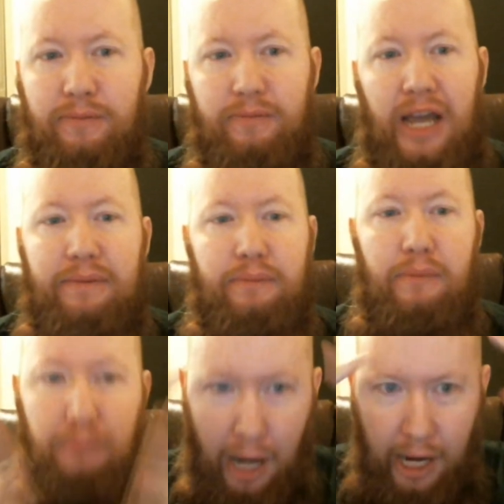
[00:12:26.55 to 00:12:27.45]
My
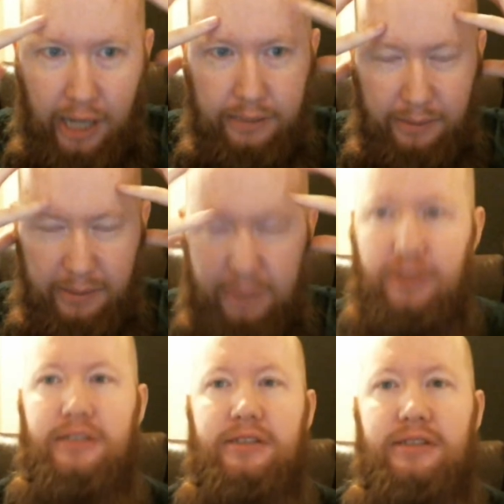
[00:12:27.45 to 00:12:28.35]

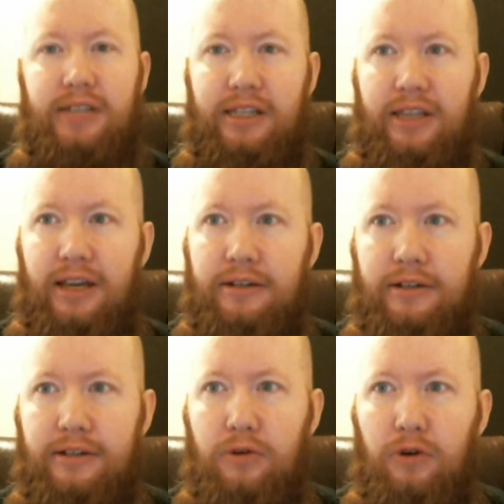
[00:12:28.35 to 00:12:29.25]
memory is like that
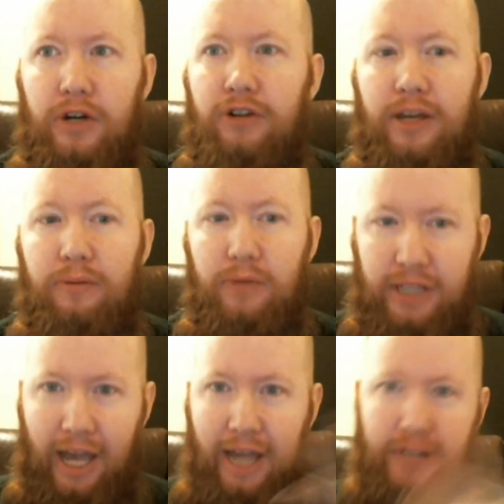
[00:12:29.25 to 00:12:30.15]
tornado game with
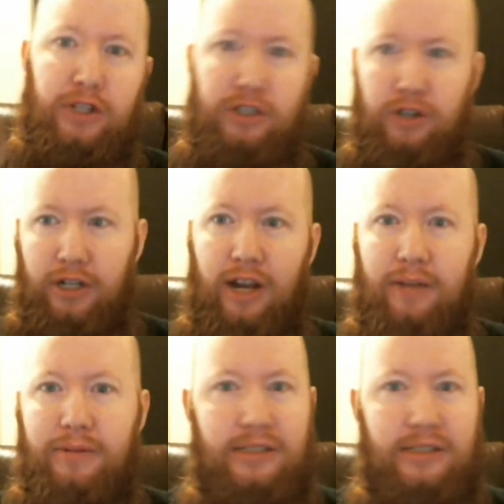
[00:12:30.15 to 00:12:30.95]
Cash where you're trying to grab it.